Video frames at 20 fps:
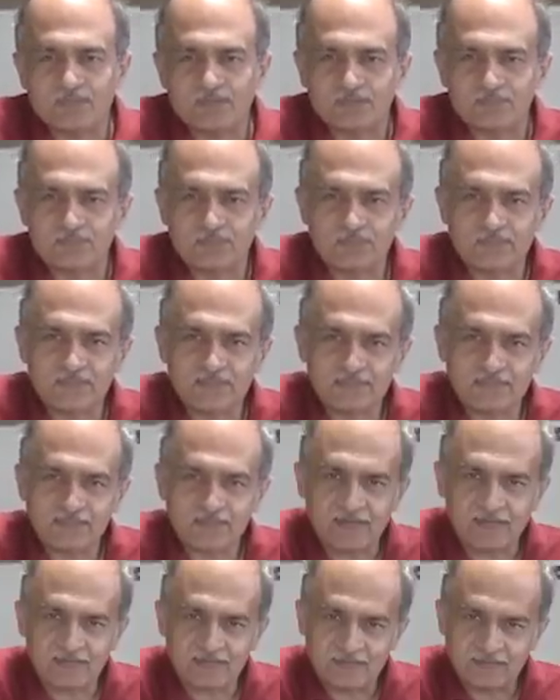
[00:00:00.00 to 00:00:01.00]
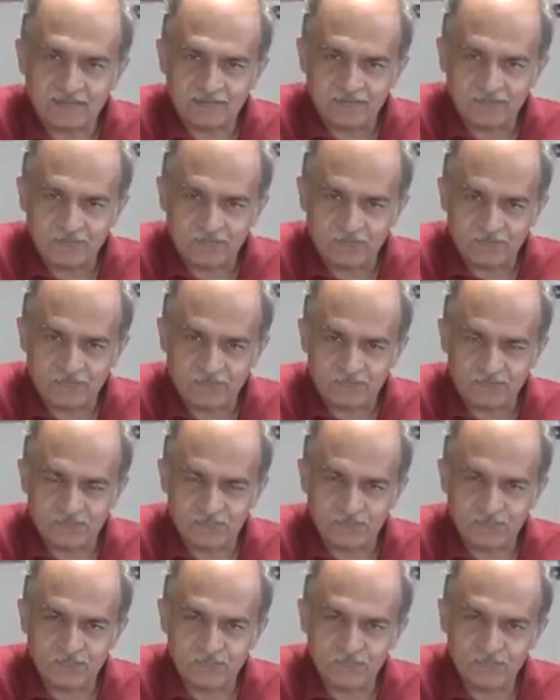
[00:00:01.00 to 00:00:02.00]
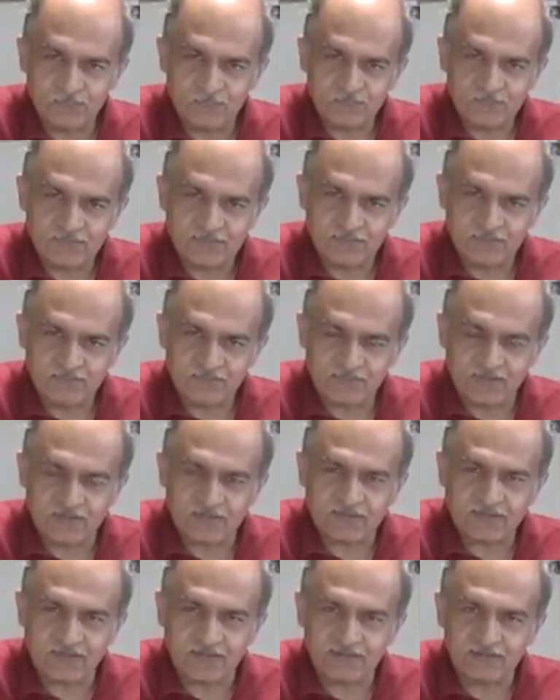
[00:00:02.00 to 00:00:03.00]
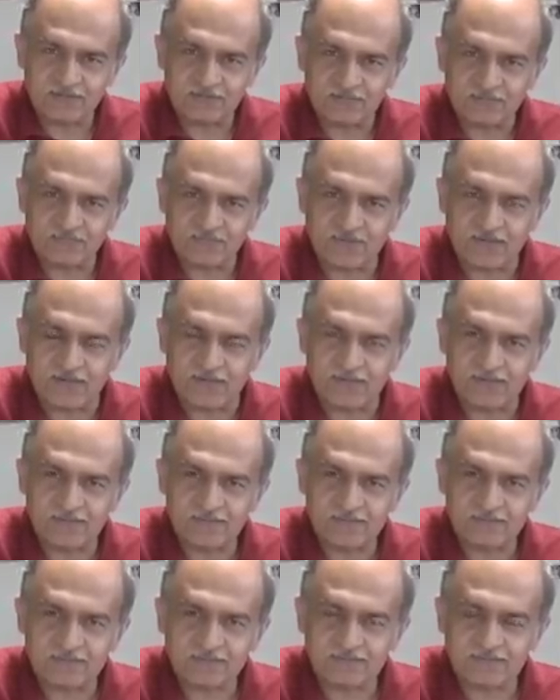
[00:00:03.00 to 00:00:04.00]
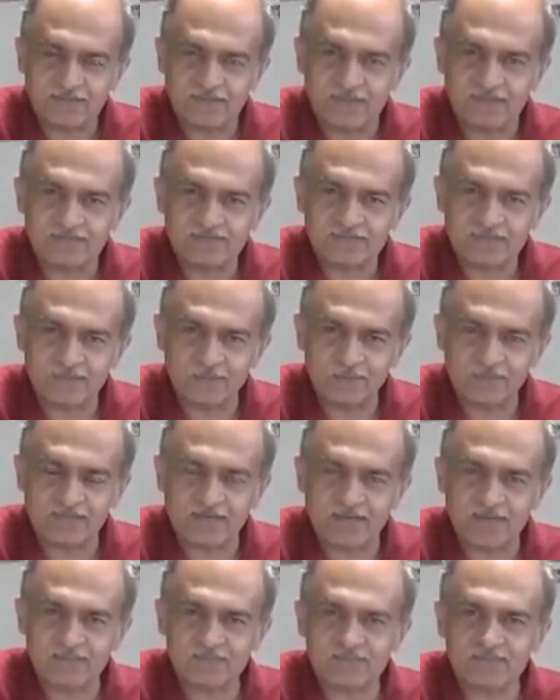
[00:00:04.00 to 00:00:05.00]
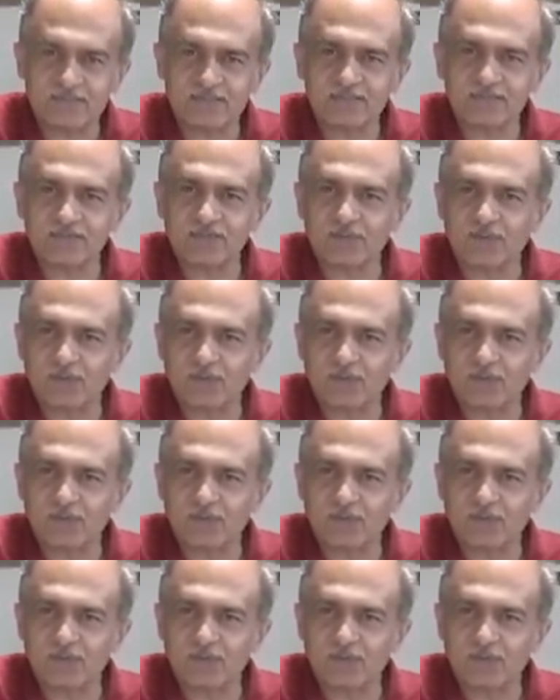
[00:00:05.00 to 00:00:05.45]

So these are two different kinds of rights, and sometimes there is a